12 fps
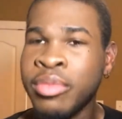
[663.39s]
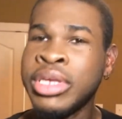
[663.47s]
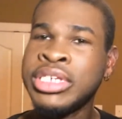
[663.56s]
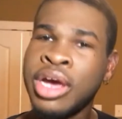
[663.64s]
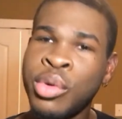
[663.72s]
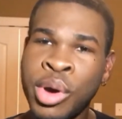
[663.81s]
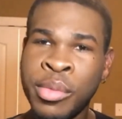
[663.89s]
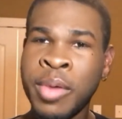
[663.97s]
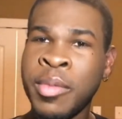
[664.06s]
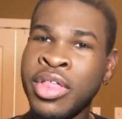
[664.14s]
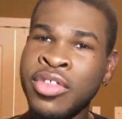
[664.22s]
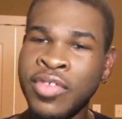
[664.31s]
Bitch, I want my
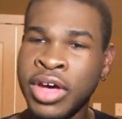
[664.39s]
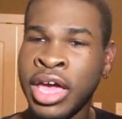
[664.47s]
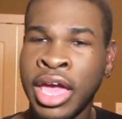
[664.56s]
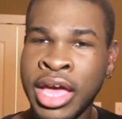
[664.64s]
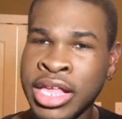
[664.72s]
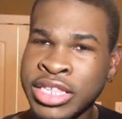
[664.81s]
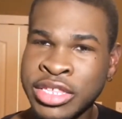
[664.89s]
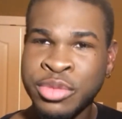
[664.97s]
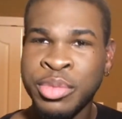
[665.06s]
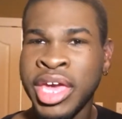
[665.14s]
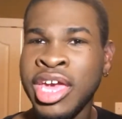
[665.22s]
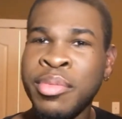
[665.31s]
motherfucking answers.
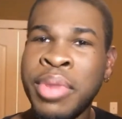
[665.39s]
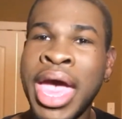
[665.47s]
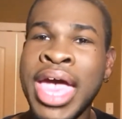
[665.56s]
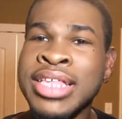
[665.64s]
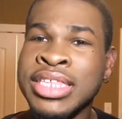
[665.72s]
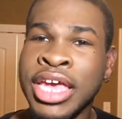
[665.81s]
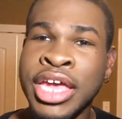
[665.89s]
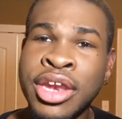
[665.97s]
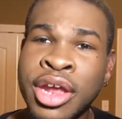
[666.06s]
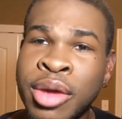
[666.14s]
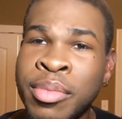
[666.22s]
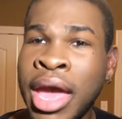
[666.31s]
Bean Pie is in
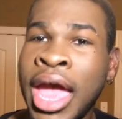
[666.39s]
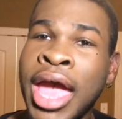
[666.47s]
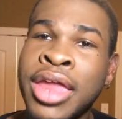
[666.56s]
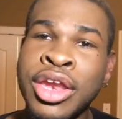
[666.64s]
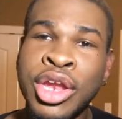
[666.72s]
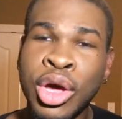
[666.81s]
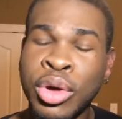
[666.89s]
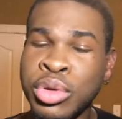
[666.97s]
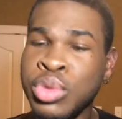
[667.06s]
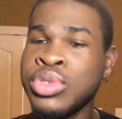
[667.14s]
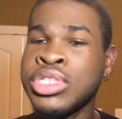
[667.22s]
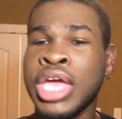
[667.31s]
there behind the door.
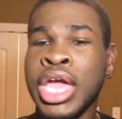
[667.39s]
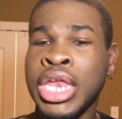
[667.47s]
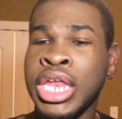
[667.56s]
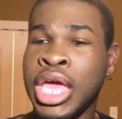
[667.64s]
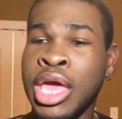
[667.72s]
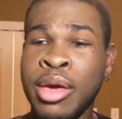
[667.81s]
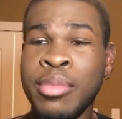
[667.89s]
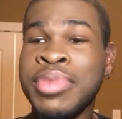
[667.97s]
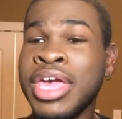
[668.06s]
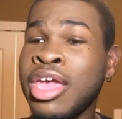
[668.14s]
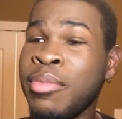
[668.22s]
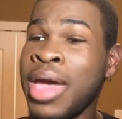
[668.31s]
You saying that
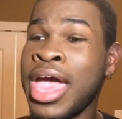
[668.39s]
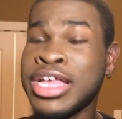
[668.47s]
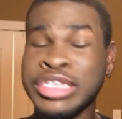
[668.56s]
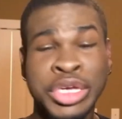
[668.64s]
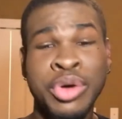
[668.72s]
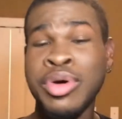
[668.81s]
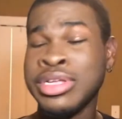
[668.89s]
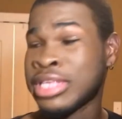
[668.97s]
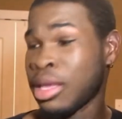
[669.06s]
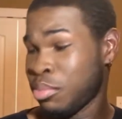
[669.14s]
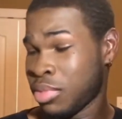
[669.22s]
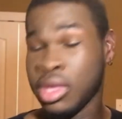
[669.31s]
Bean Pie is yours,
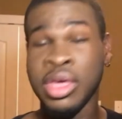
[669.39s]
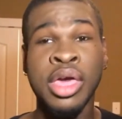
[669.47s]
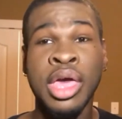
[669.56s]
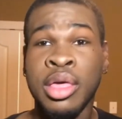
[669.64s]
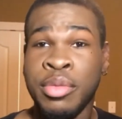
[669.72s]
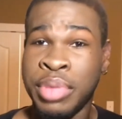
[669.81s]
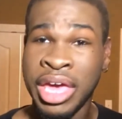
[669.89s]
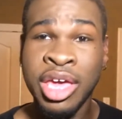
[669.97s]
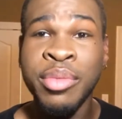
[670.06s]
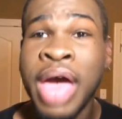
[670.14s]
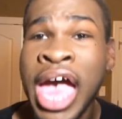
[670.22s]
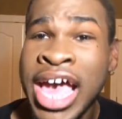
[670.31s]
I'm
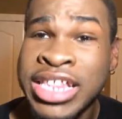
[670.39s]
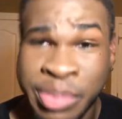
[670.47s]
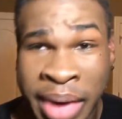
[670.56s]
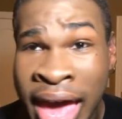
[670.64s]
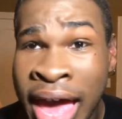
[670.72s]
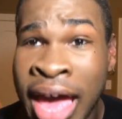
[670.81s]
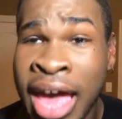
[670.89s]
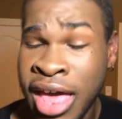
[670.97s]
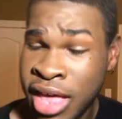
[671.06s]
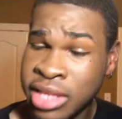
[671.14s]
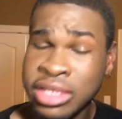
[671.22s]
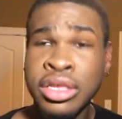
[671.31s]
Bean Pie is mine.
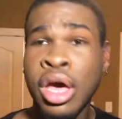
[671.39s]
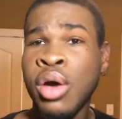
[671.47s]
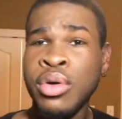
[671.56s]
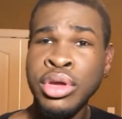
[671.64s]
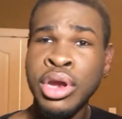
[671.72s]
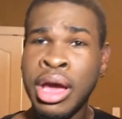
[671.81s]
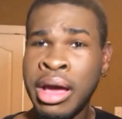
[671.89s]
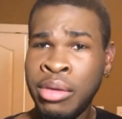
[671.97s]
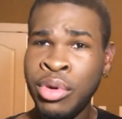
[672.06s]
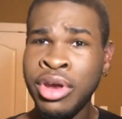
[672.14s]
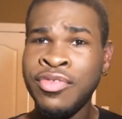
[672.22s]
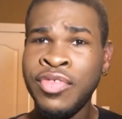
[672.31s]
So, you know,
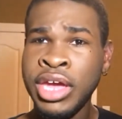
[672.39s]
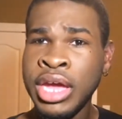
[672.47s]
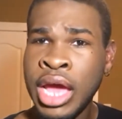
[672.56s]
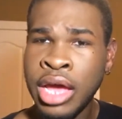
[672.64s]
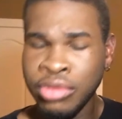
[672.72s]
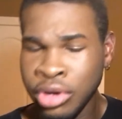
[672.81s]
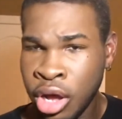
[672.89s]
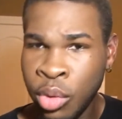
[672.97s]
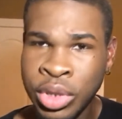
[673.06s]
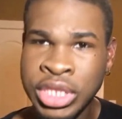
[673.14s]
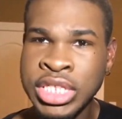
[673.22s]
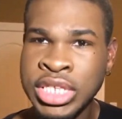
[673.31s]
I'm gonna figure out, you know,
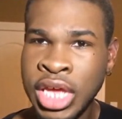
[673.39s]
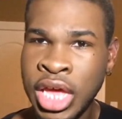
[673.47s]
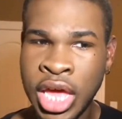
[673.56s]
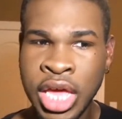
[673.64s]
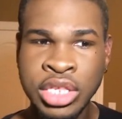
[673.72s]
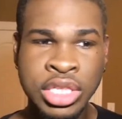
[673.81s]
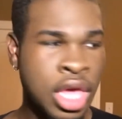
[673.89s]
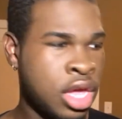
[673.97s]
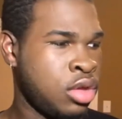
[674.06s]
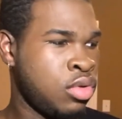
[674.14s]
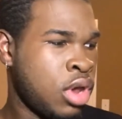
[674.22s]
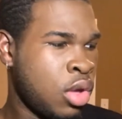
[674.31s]
what the tea is.
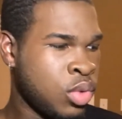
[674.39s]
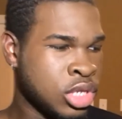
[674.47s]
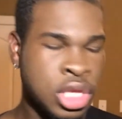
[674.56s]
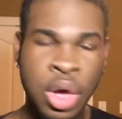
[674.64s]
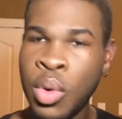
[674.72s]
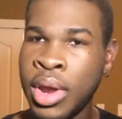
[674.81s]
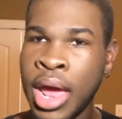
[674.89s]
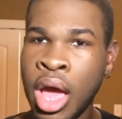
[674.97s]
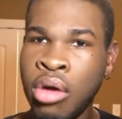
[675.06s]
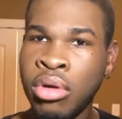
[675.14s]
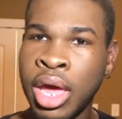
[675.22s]
Like, you know, what's going on?